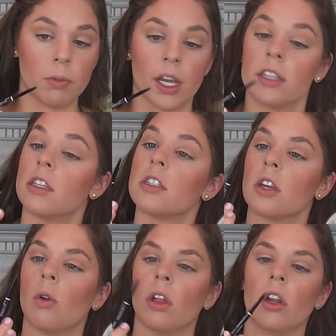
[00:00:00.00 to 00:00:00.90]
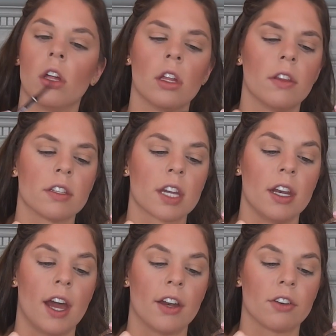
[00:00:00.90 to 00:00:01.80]
Because it's so little, this
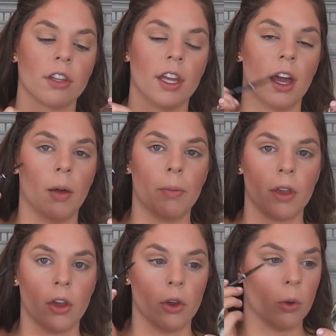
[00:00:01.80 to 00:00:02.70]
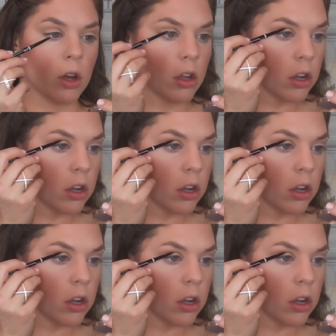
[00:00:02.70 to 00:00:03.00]
can naturally help you